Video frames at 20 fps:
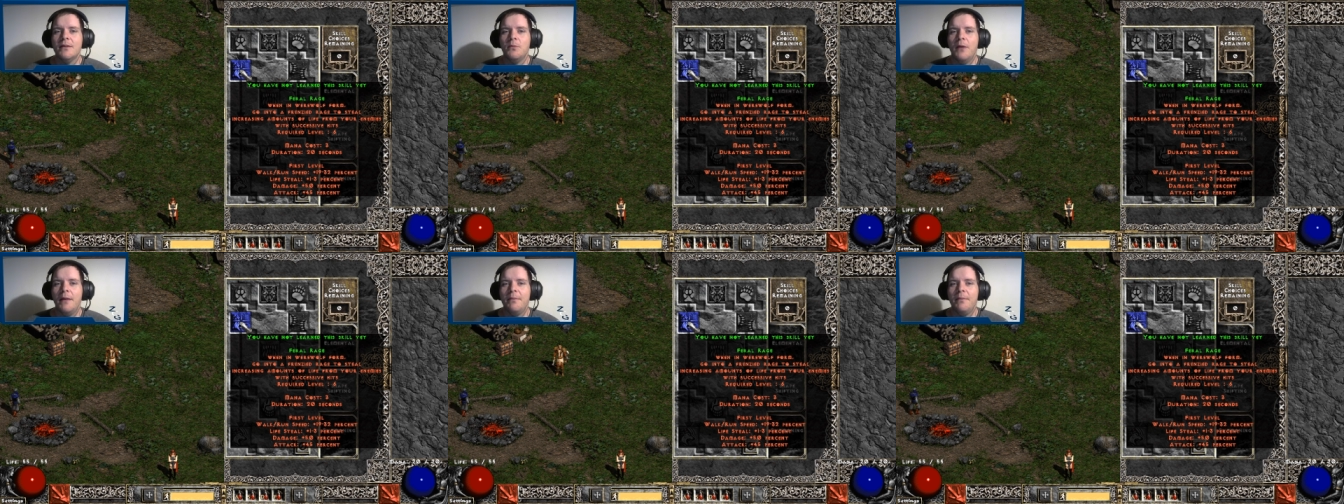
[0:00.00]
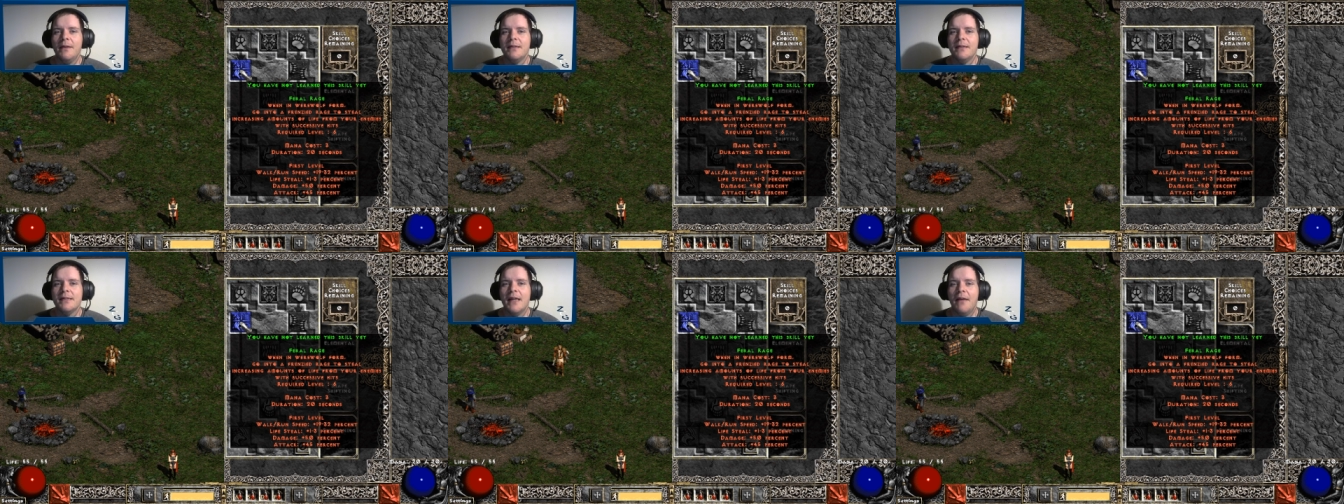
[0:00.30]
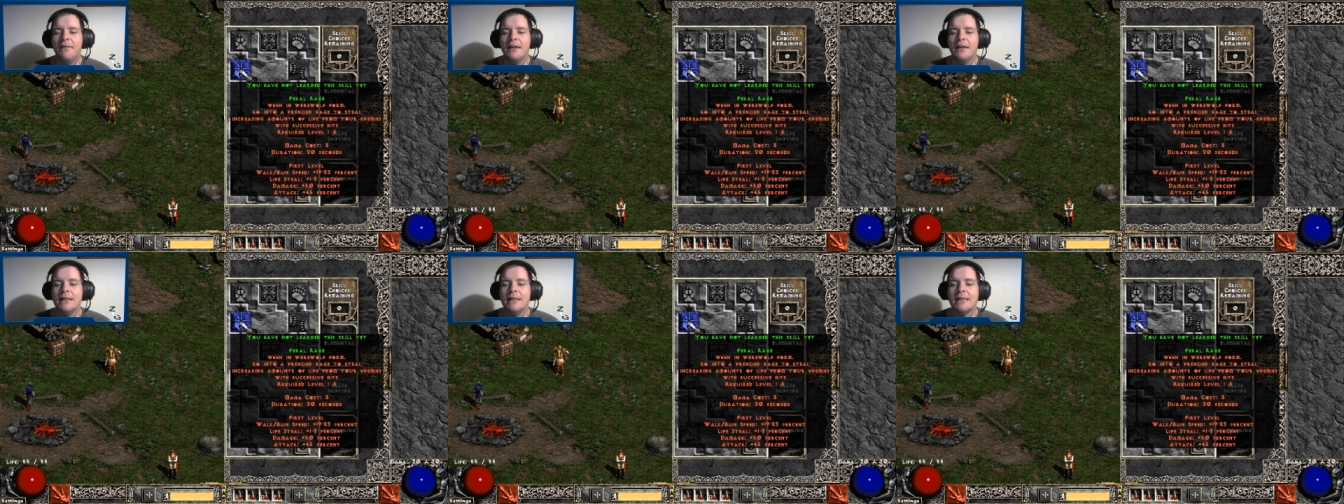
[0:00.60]
weapons
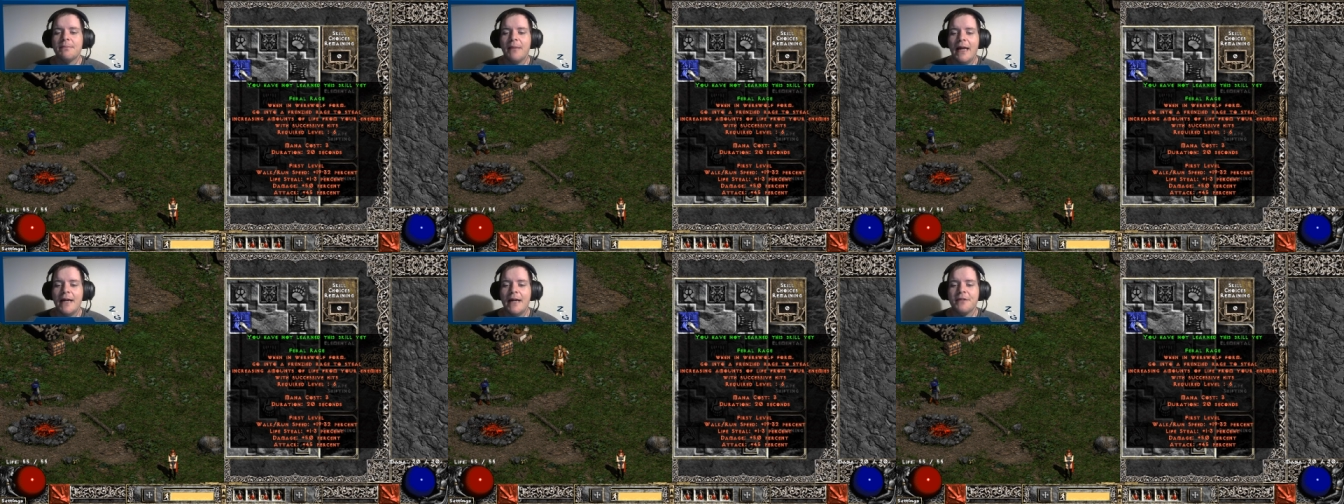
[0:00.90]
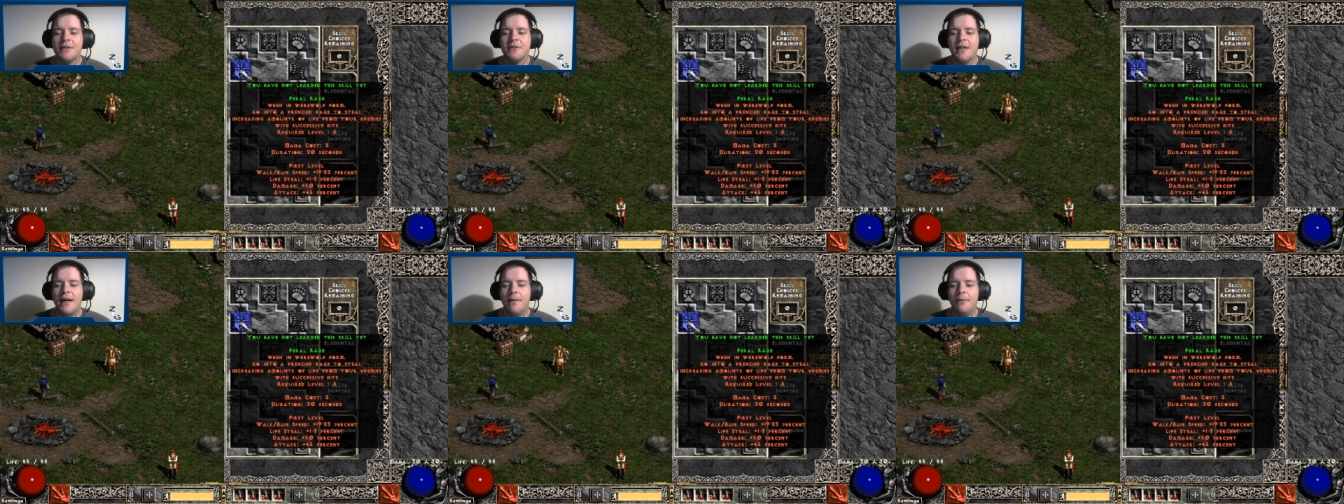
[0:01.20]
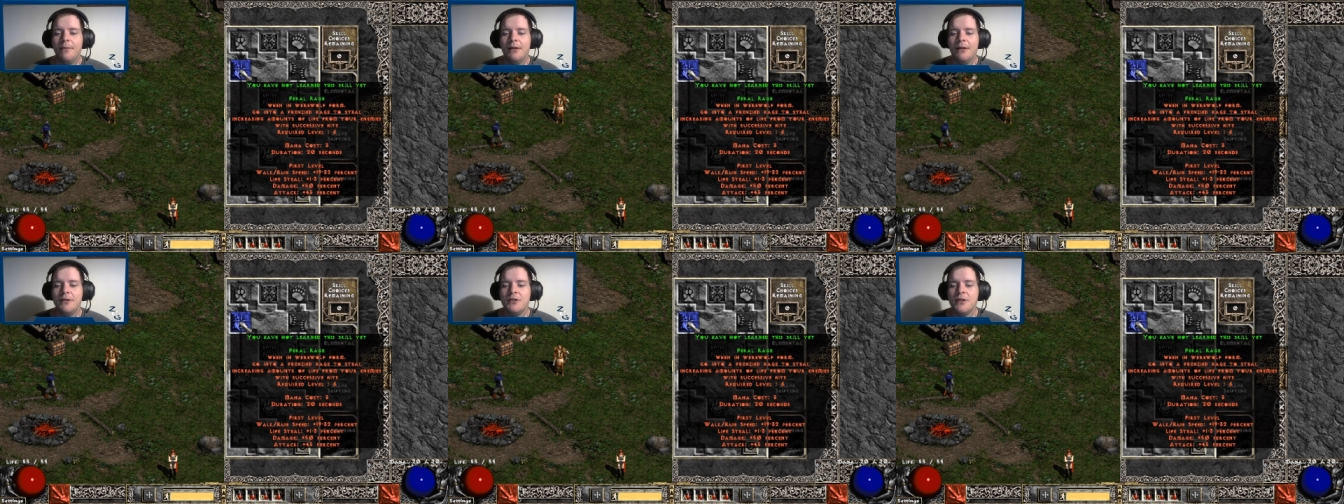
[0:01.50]
having splash
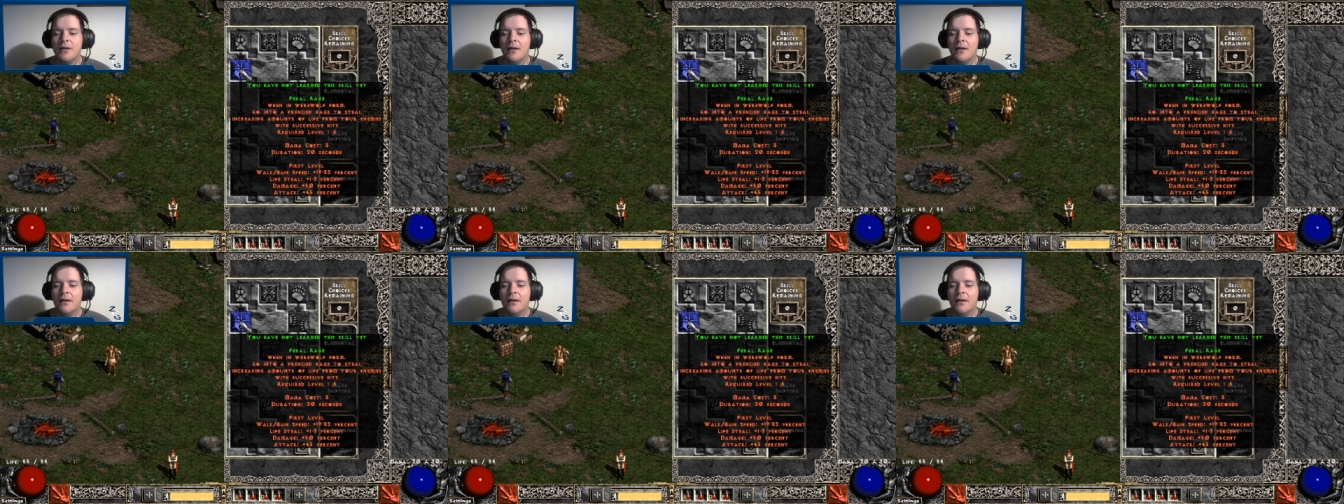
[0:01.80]
damage,